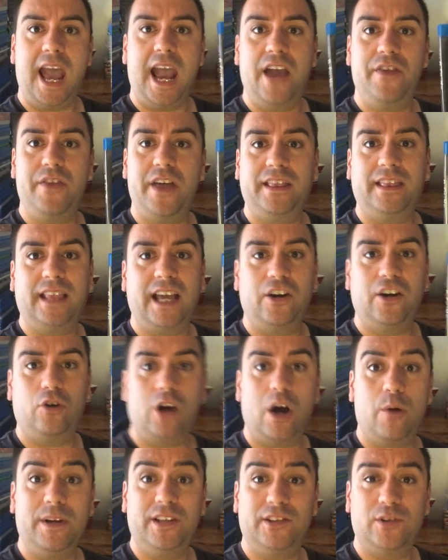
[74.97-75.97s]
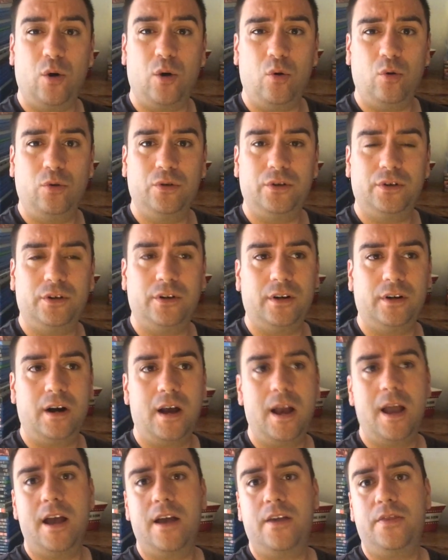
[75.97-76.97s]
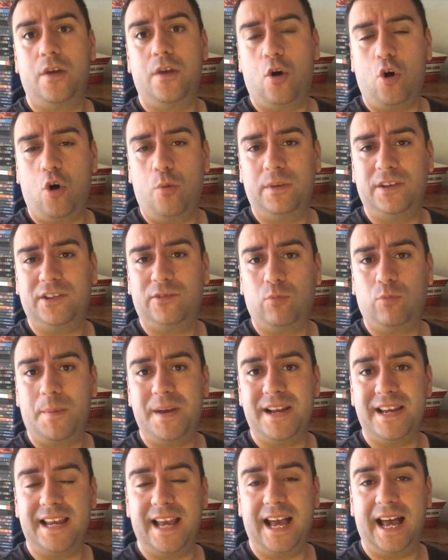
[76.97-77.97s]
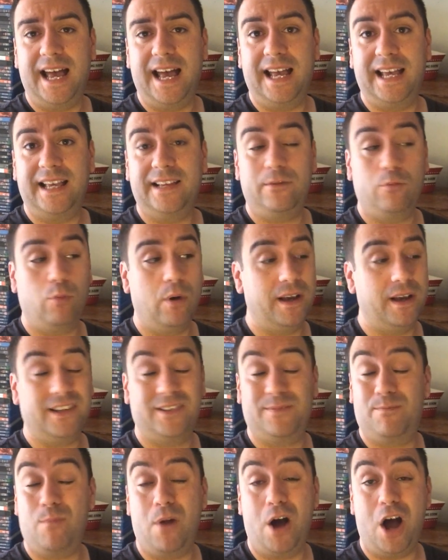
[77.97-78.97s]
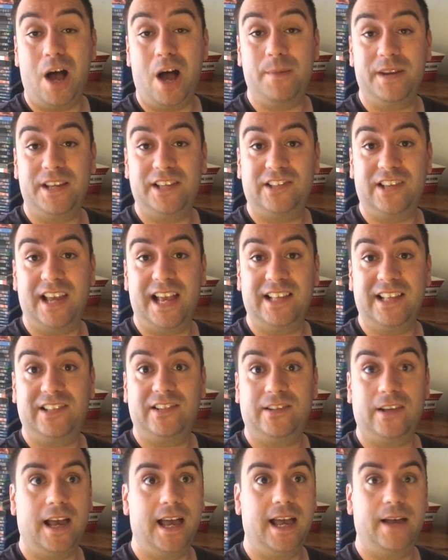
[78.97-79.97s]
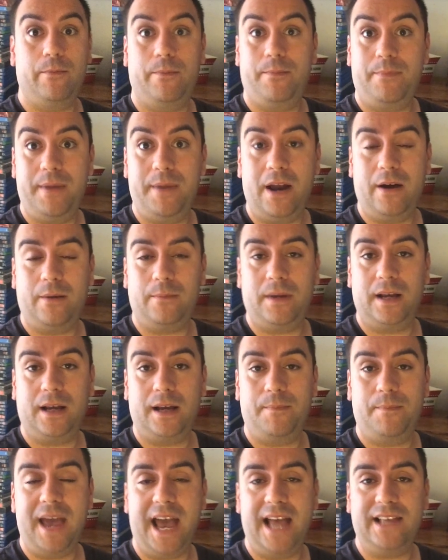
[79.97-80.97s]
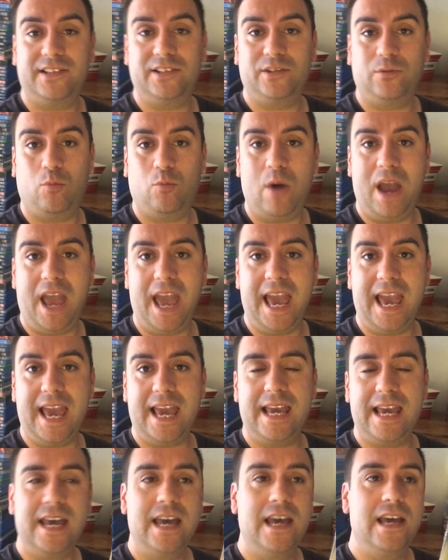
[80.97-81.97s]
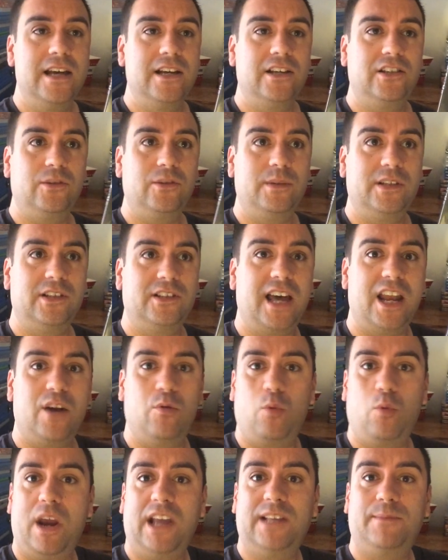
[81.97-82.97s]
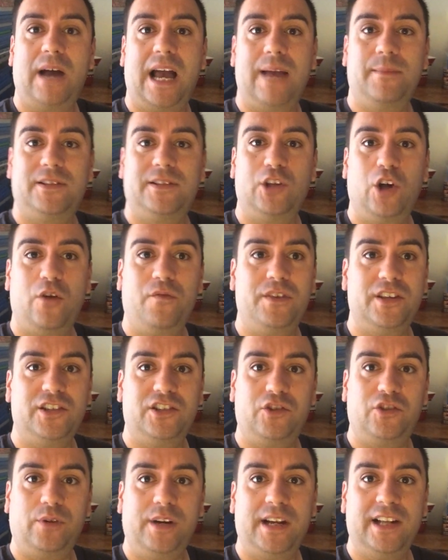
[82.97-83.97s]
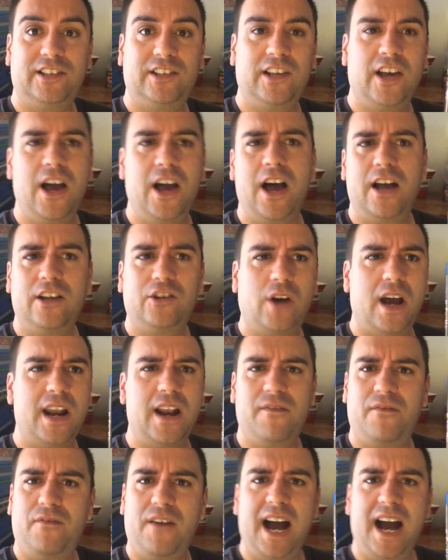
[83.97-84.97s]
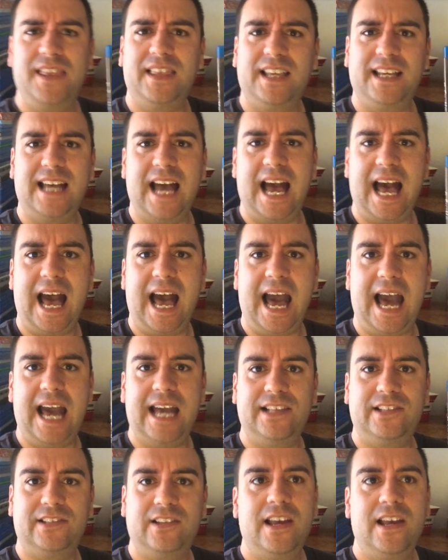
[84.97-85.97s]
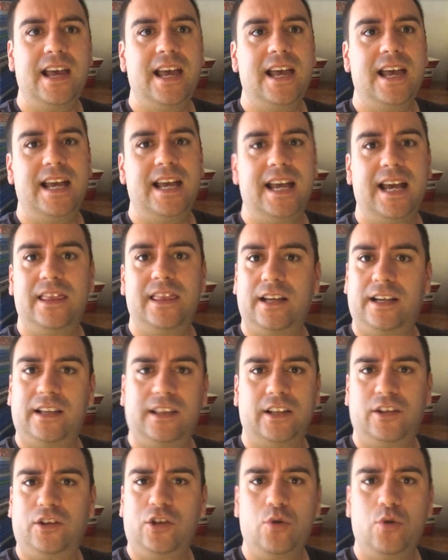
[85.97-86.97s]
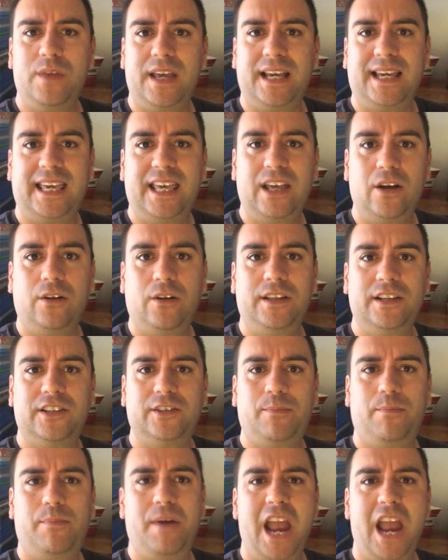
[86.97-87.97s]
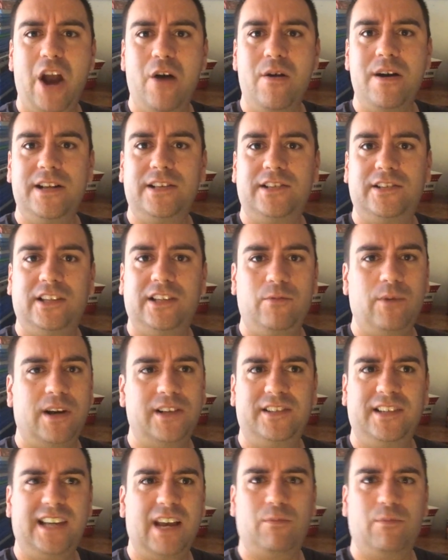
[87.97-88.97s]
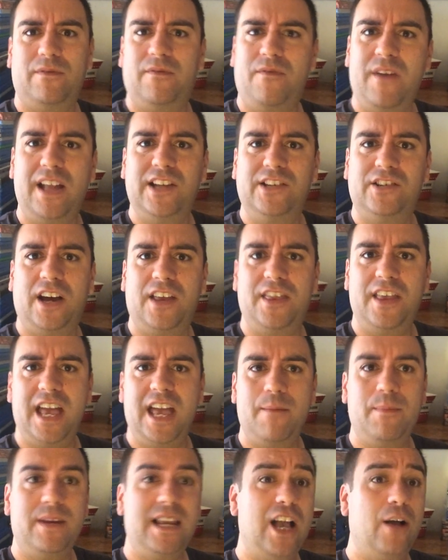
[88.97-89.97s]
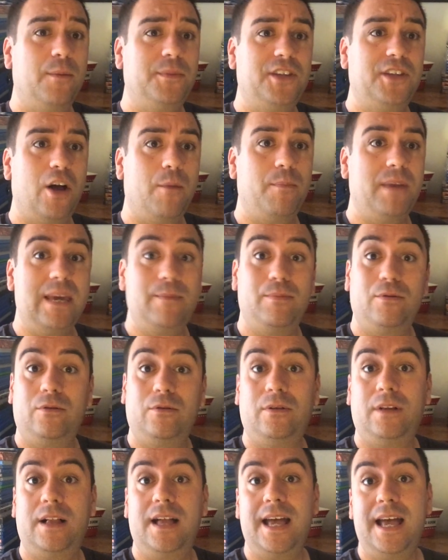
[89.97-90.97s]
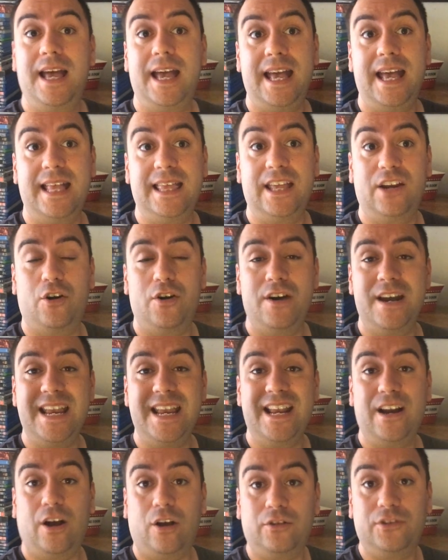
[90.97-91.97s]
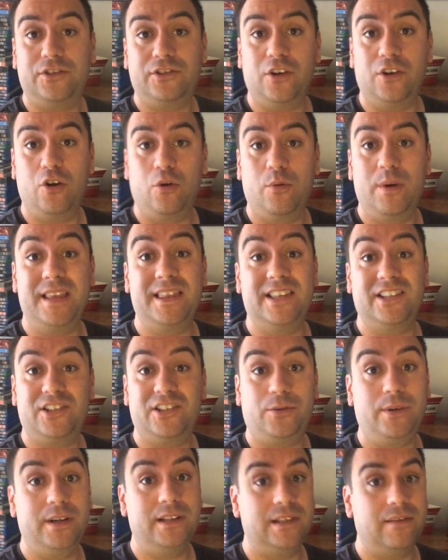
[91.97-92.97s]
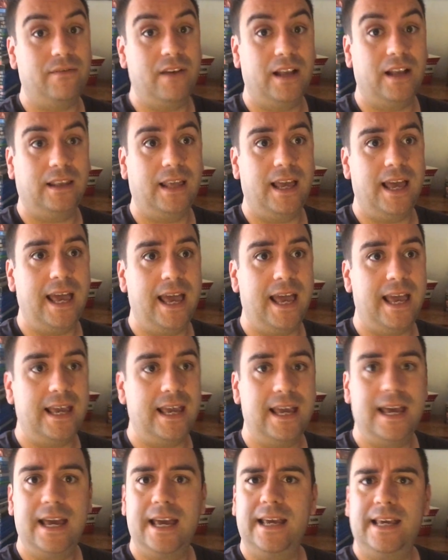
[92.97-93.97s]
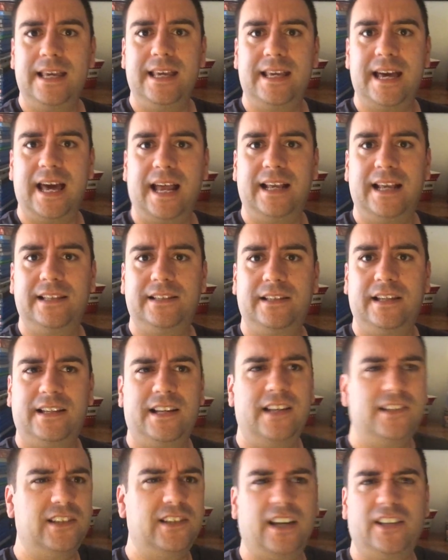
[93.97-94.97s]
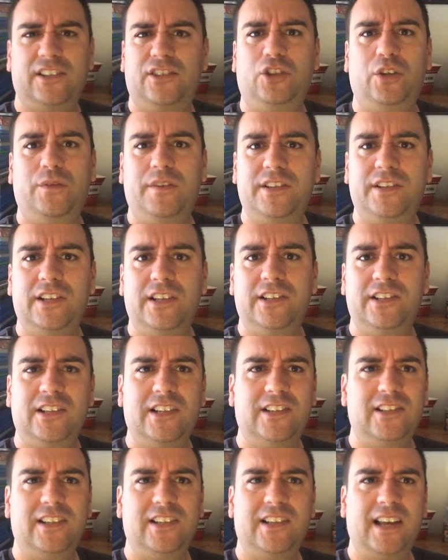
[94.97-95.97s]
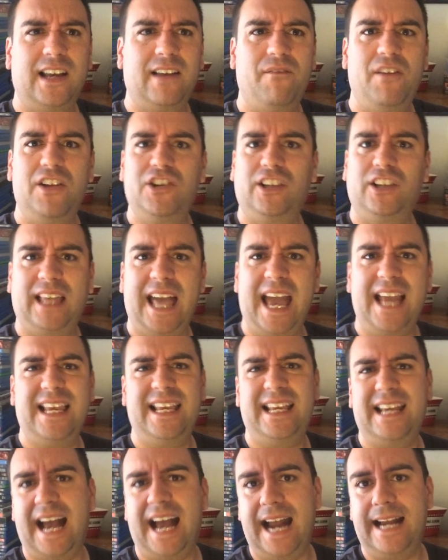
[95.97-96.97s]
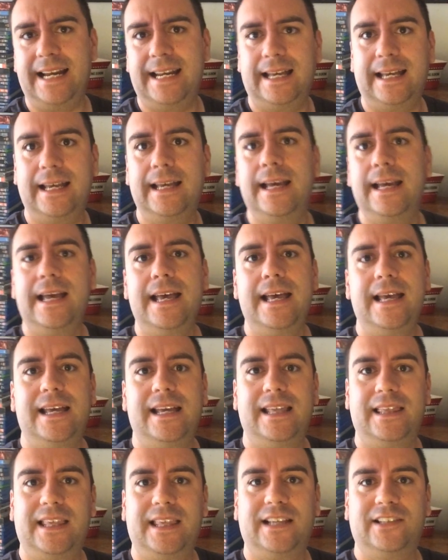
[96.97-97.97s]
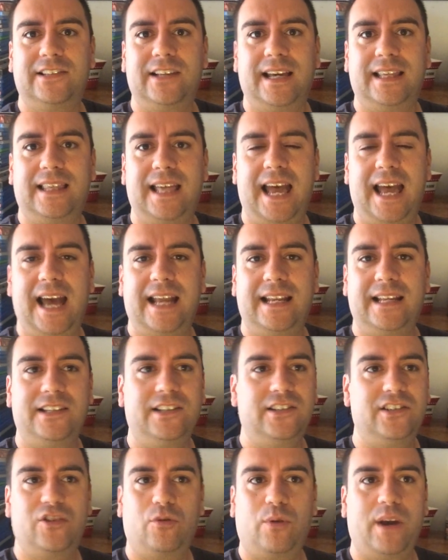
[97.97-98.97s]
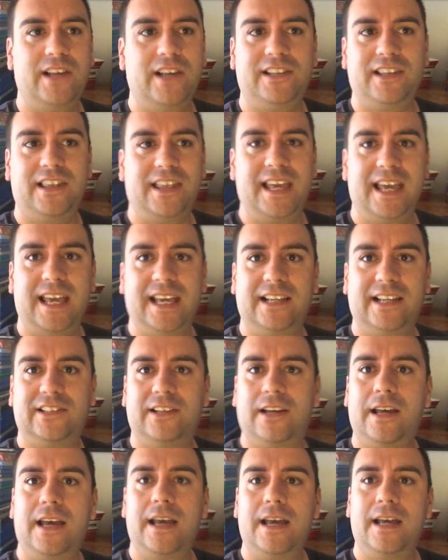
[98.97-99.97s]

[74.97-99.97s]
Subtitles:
And then later on, when he's older, the homeless woman, like his mom in a sense, passes away. So he's just kind of raised by himself in the streets, trying to find the guys. And the dude that killed his parents, he wants to get revenge on them, but he helps out people that are in need also in the streets of LA. He does like a services, he's like a vigilante kinda, and things like that. He does these crazy things.